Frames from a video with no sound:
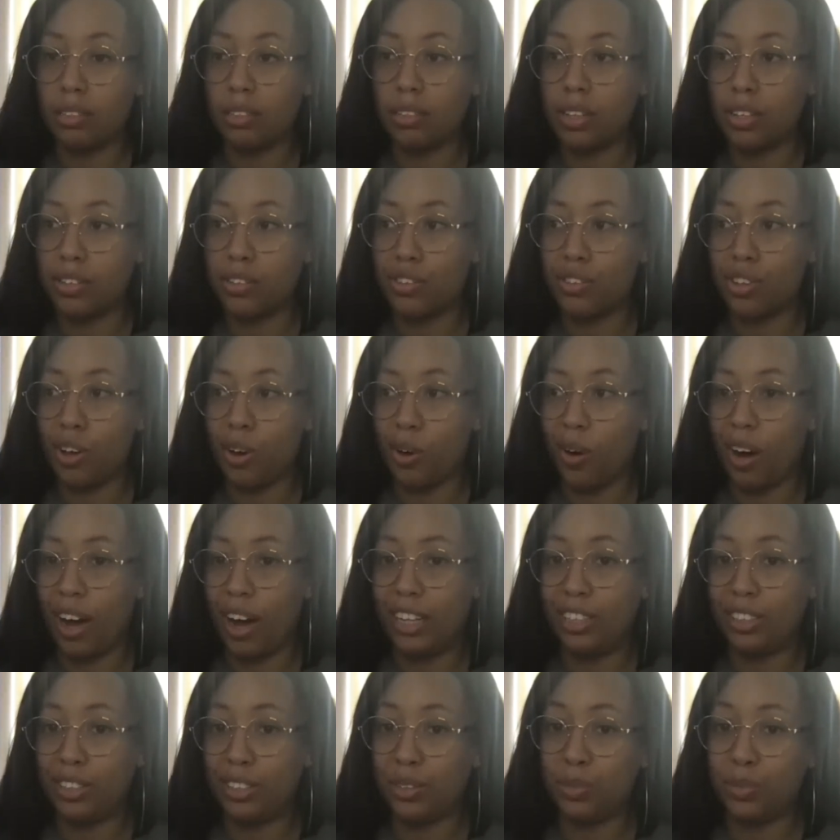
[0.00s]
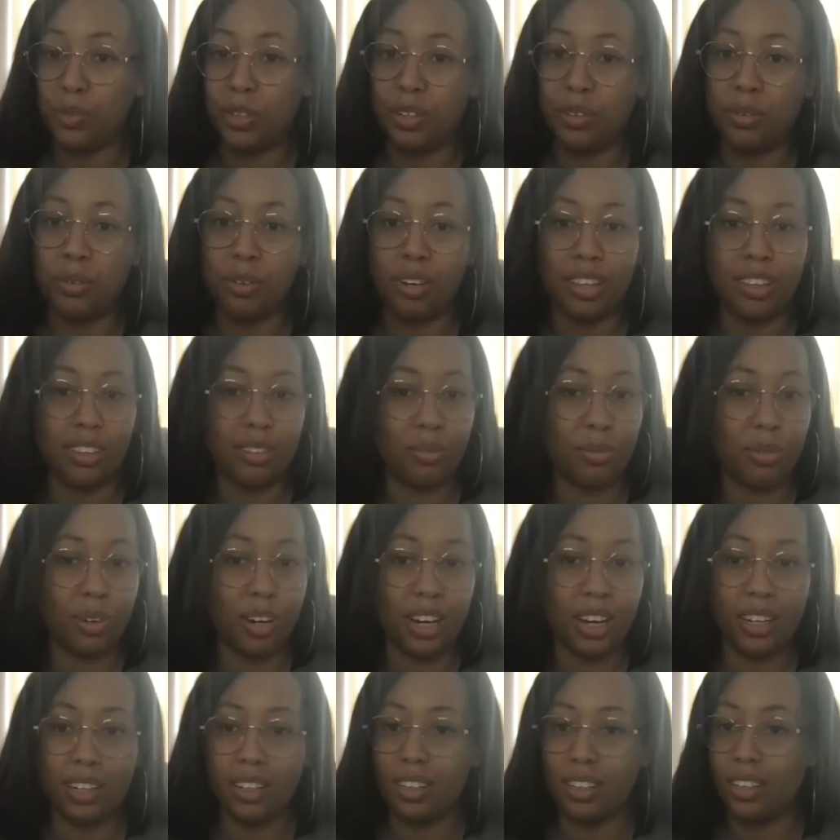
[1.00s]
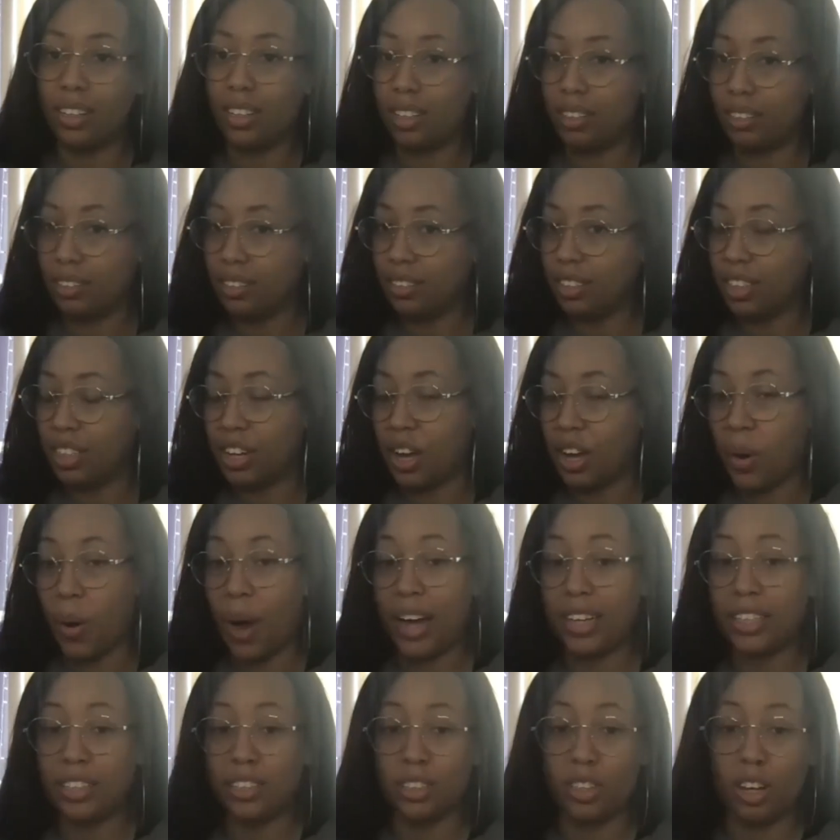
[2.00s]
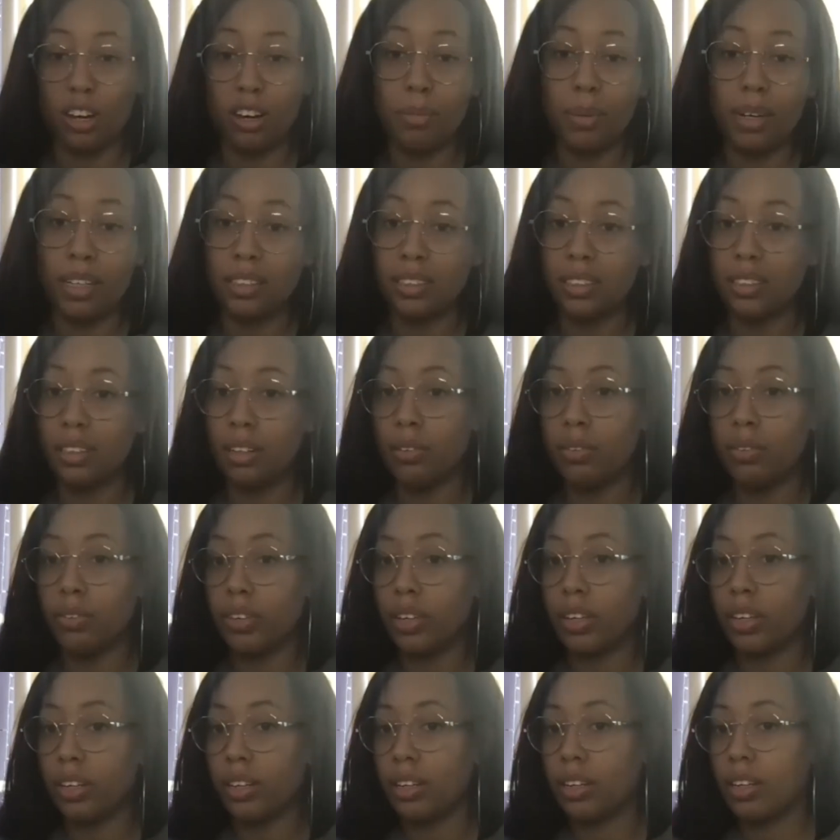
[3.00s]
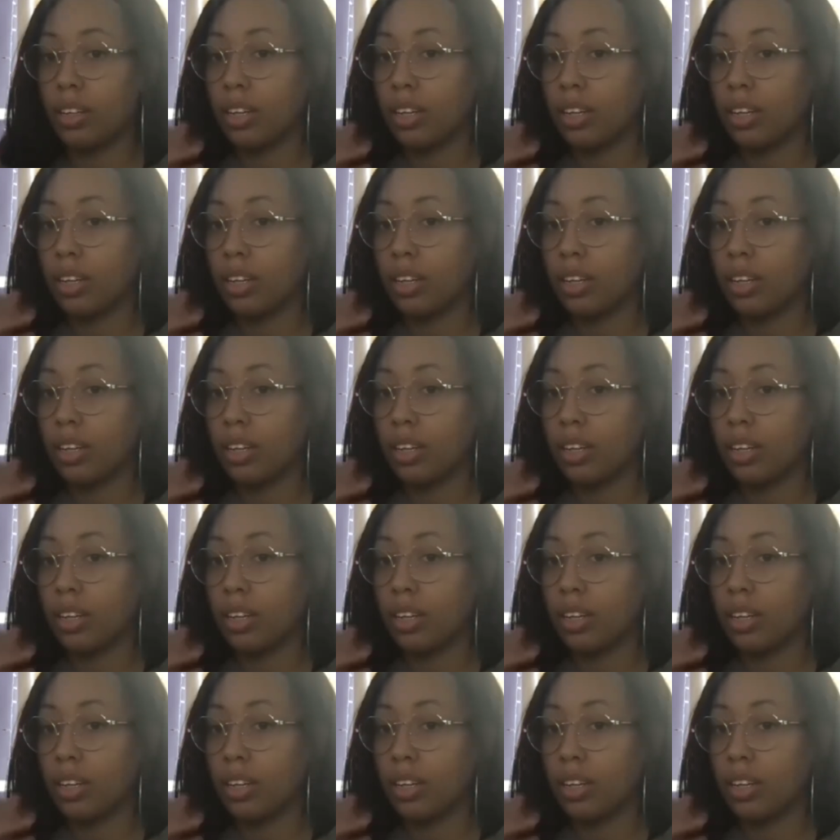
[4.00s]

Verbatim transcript: And so I just went with what, you know, I saw myself in.